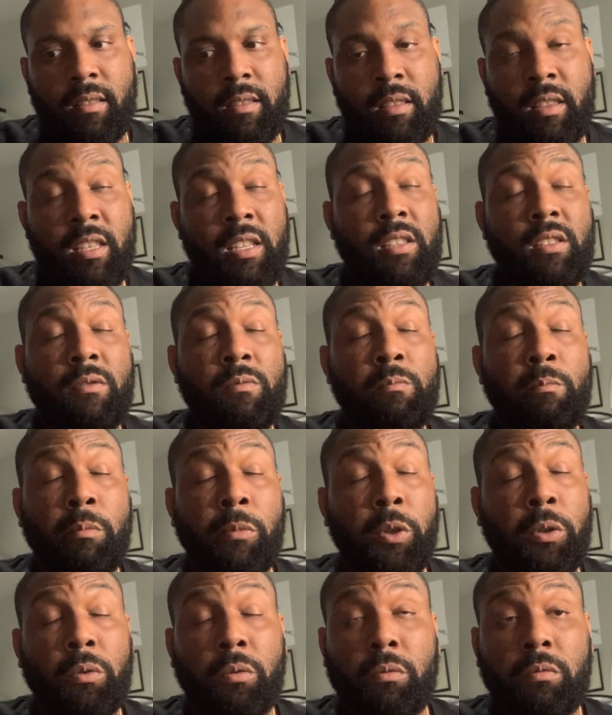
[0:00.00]
this
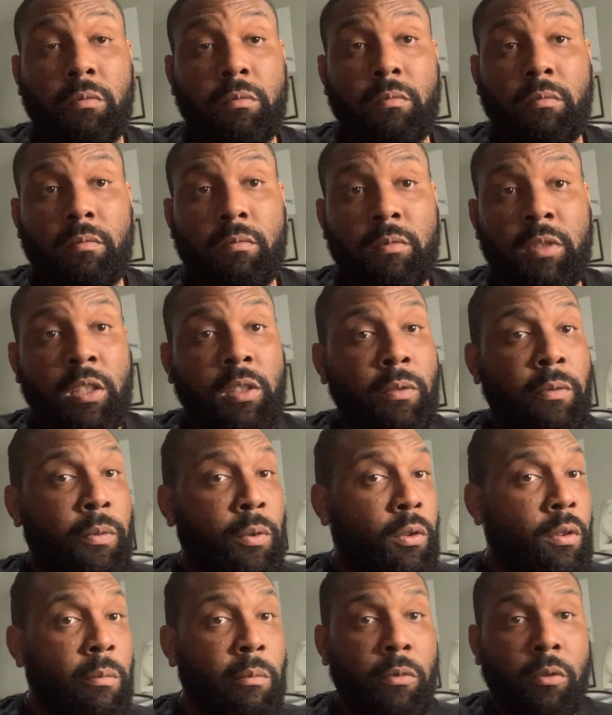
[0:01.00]

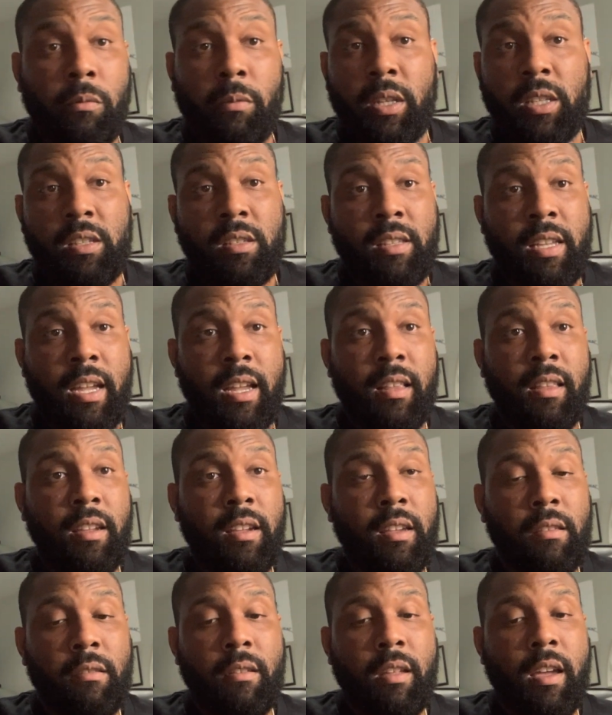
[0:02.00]
full moon we just had the
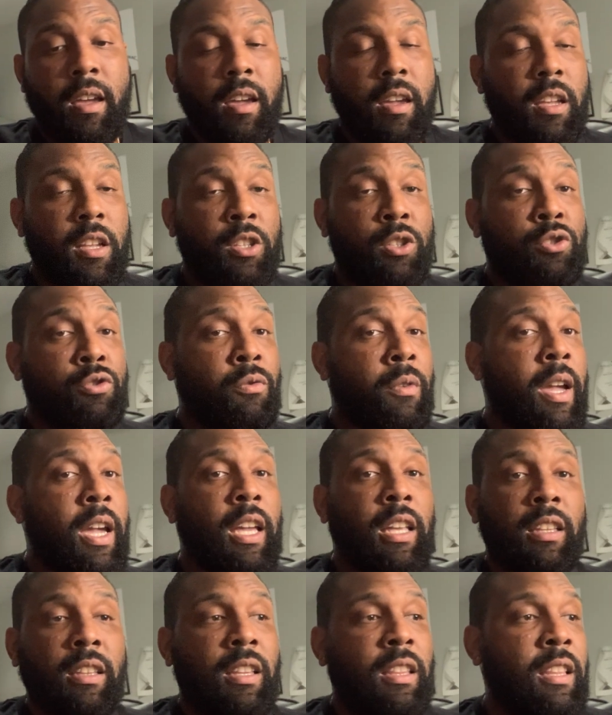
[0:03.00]
other day,
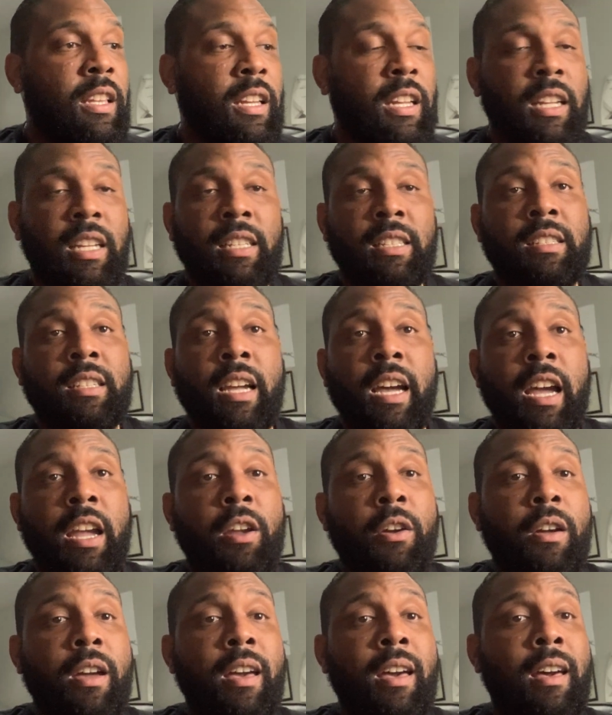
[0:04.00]
drained the
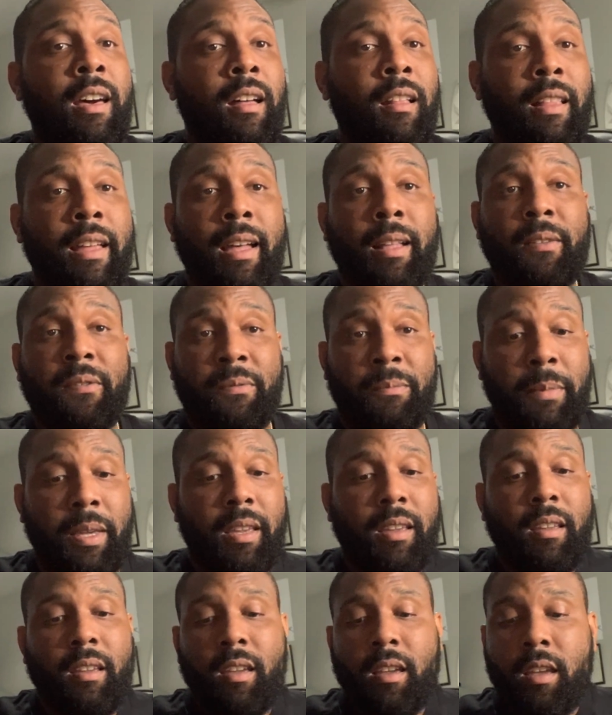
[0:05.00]
entire hell out of me.